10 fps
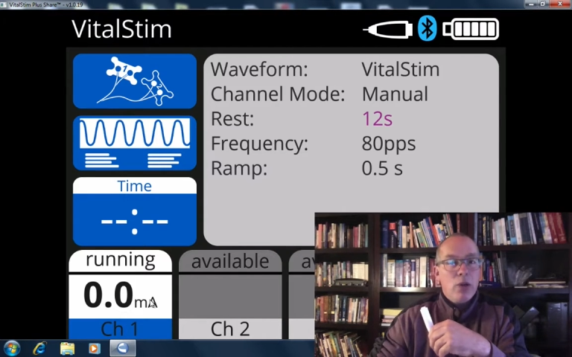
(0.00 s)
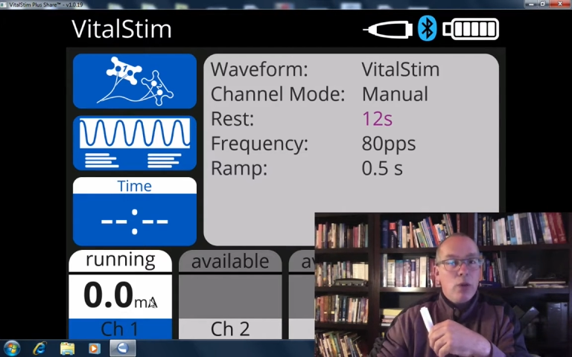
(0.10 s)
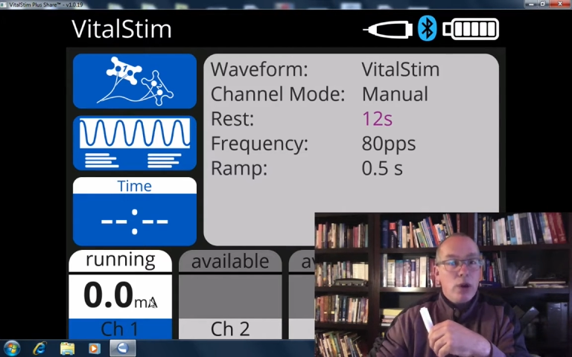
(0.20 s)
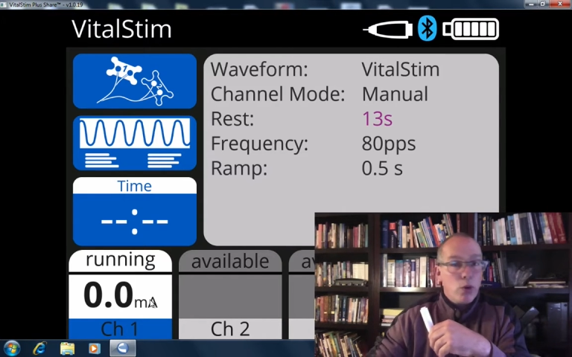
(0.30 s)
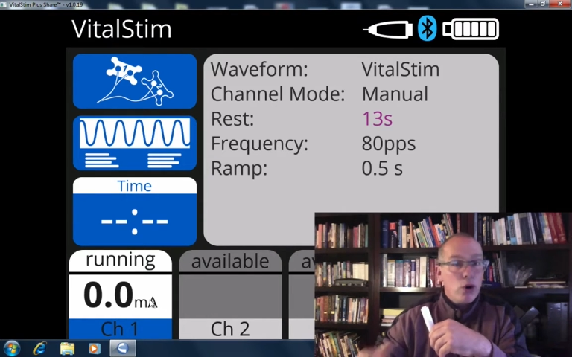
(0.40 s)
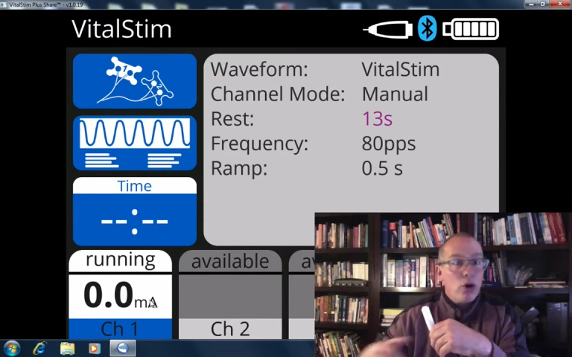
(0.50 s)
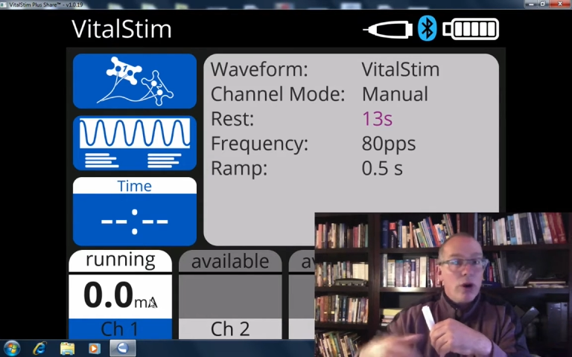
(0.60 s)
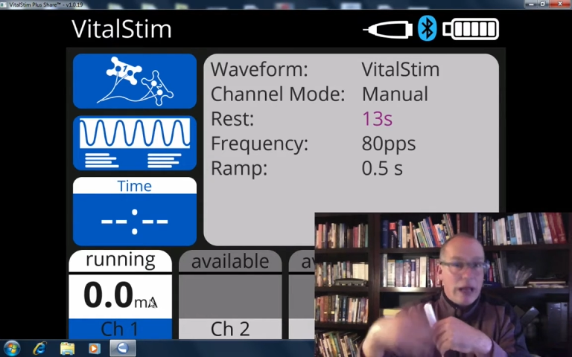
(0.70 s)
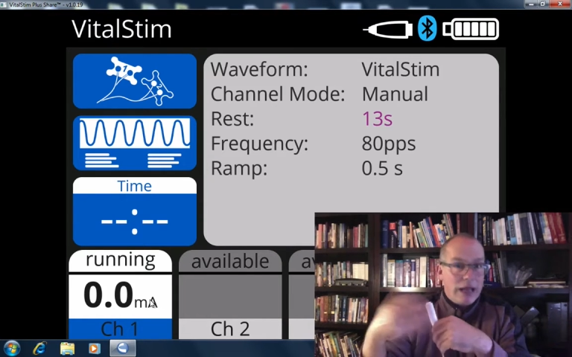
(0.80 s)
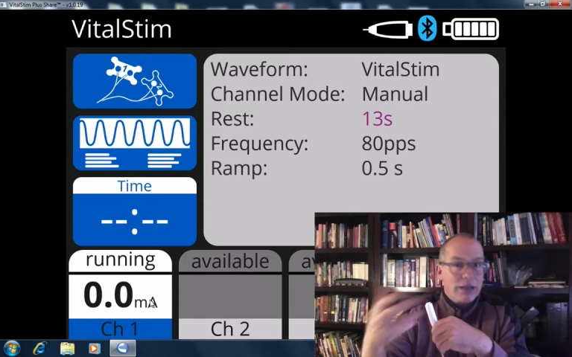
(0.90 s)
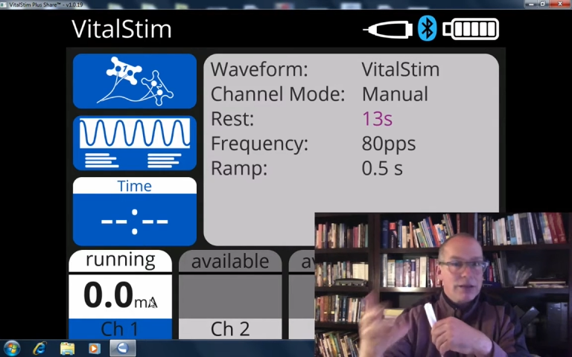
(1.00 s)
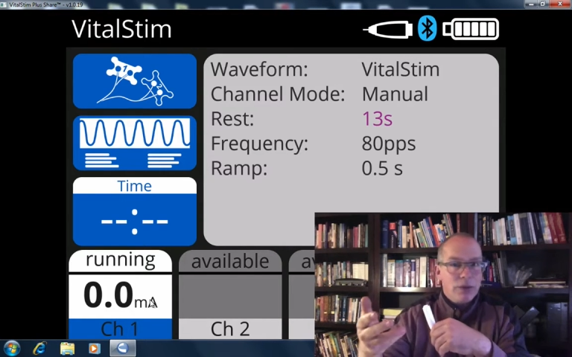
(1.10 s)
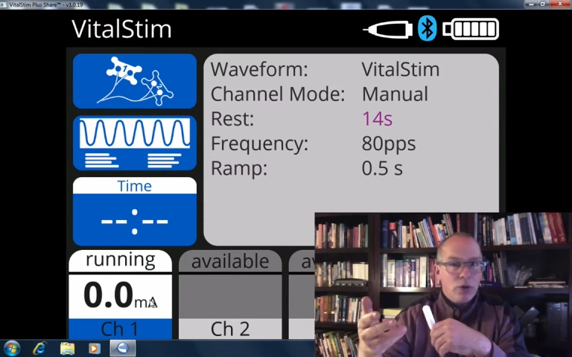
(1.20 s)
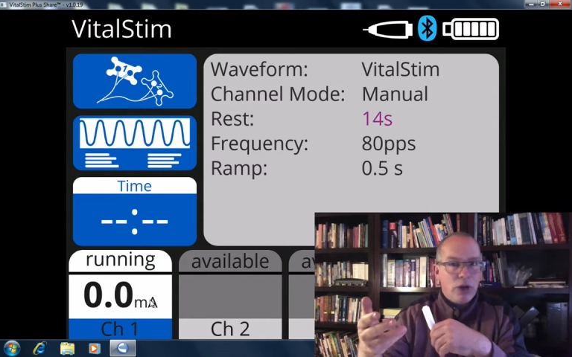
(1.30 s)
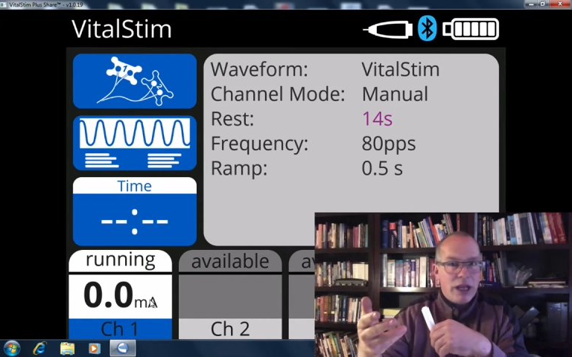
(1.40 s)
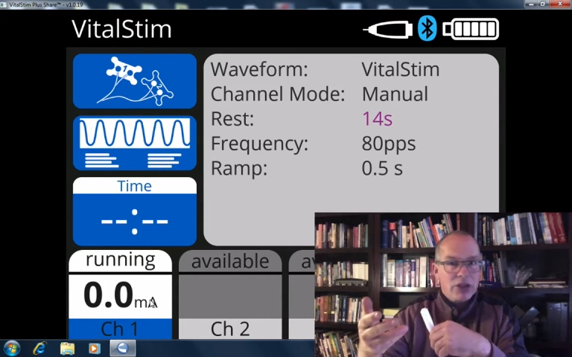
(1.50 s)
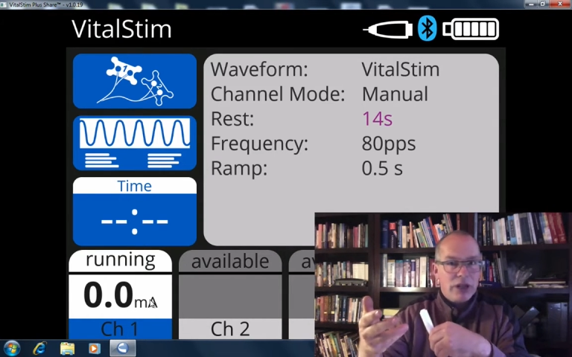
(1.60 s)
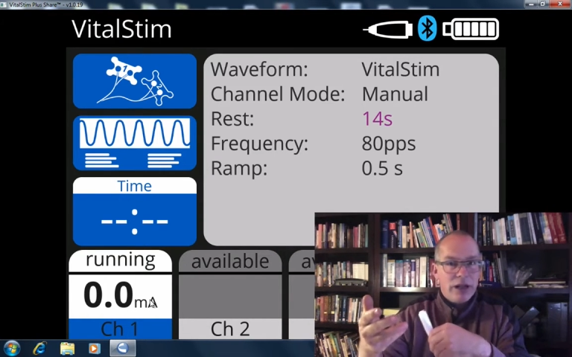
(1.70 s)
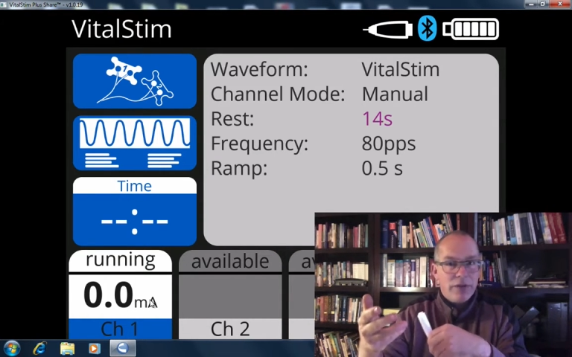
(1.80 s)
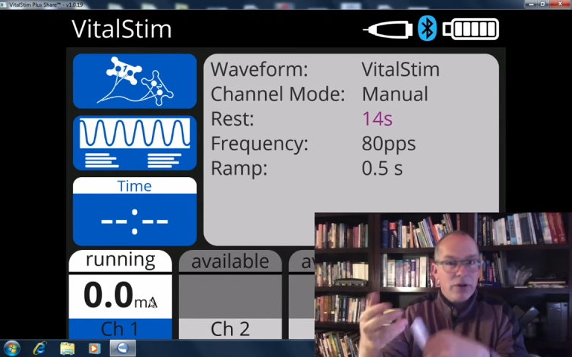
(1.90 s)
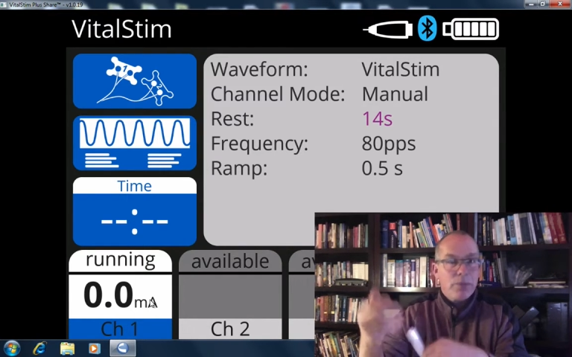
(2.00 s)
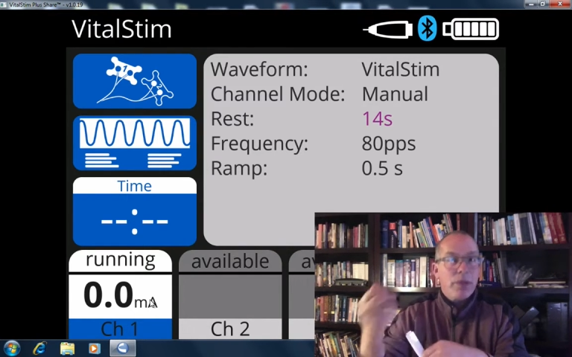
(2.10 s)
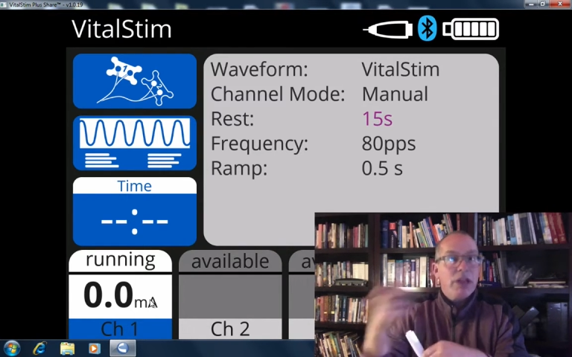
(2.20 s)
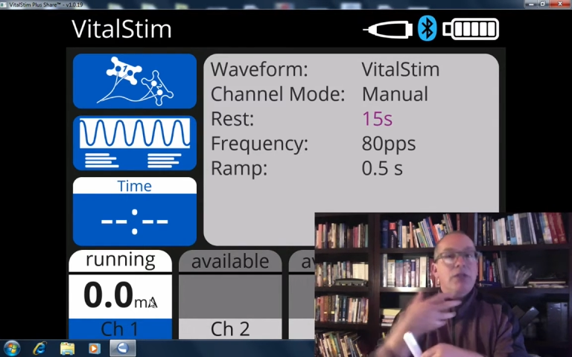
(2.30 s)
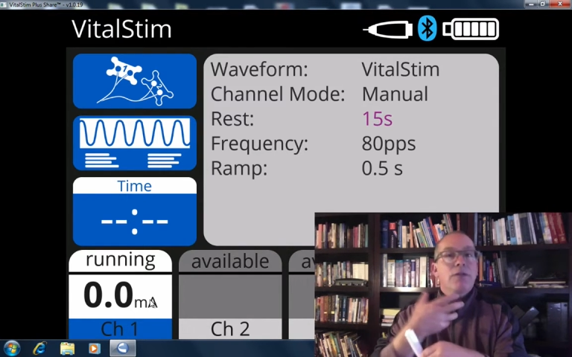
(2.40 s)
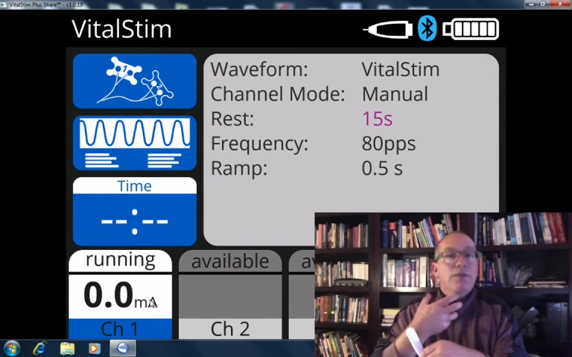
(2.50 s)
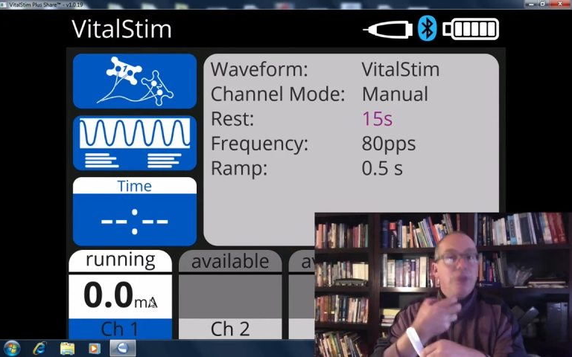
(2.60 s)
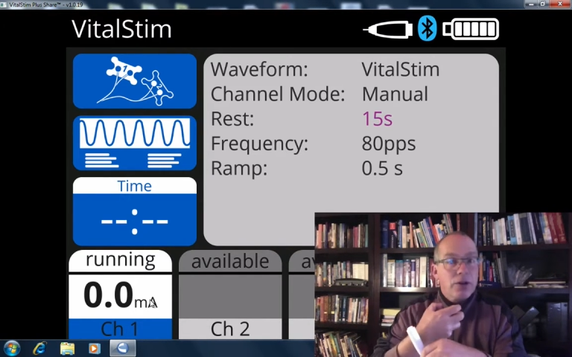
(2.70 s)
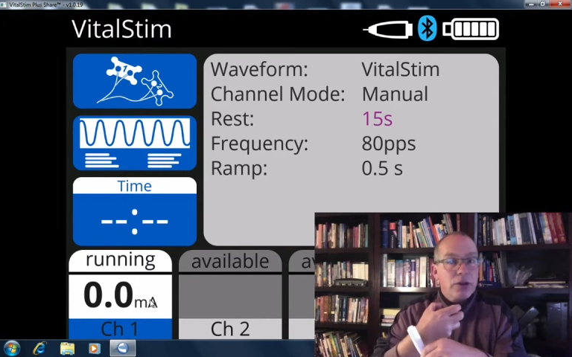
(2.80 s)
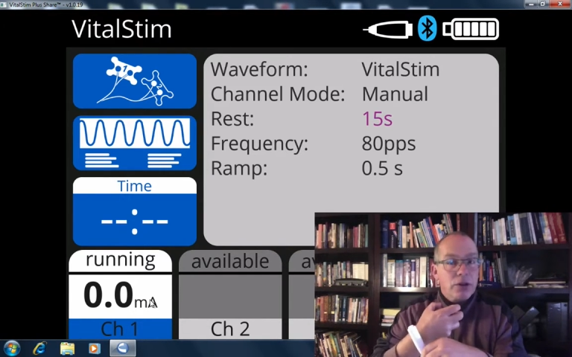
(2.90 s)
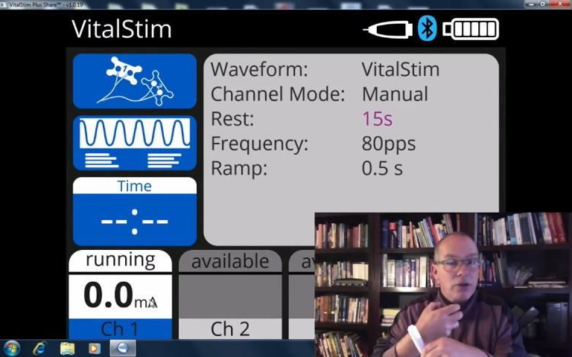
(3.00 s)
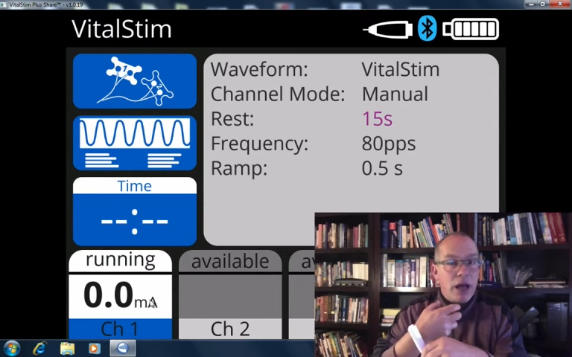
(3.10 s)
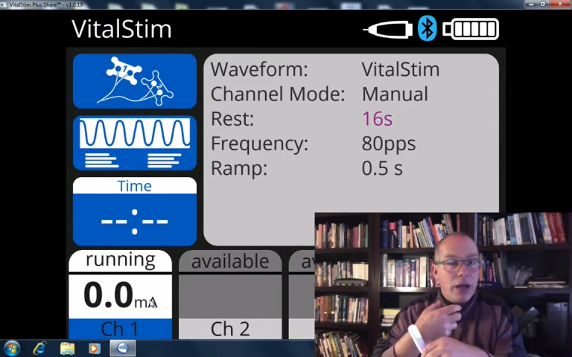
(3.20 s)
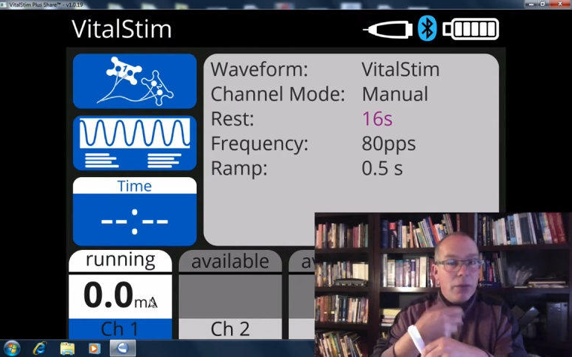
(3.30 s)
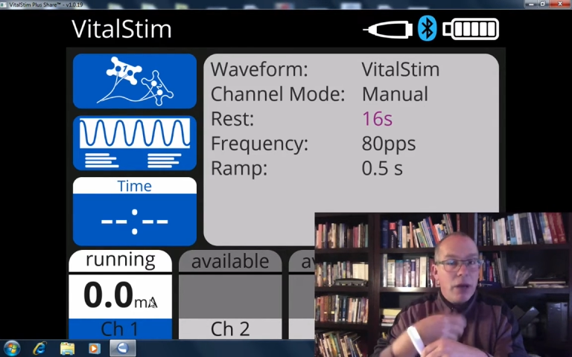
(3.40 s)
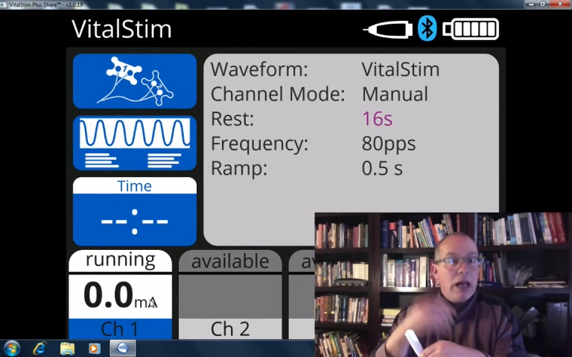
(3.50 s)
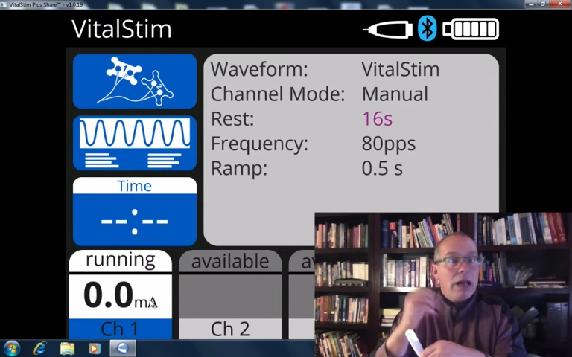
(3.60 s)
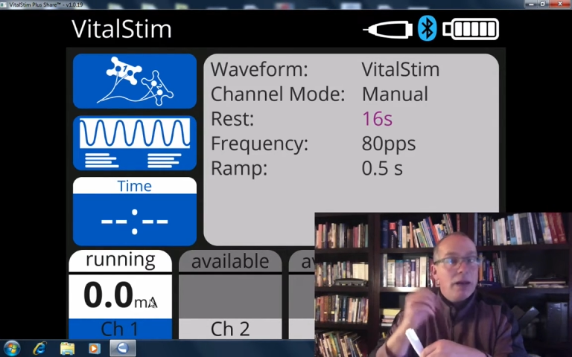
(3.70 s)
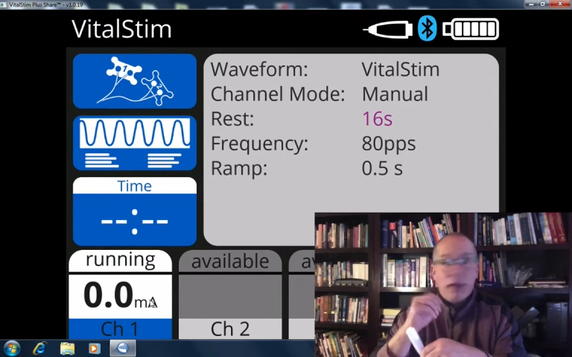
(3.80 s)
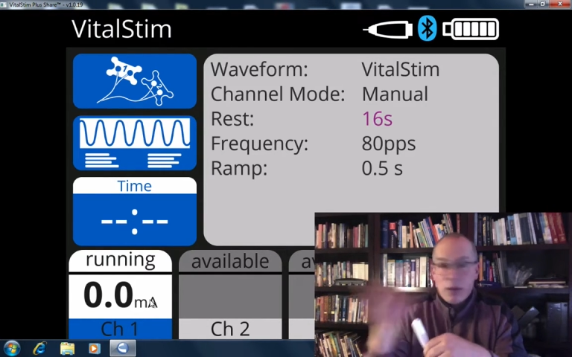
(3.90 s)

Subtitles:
We were at a stimulation level, the patient felt the grab, now the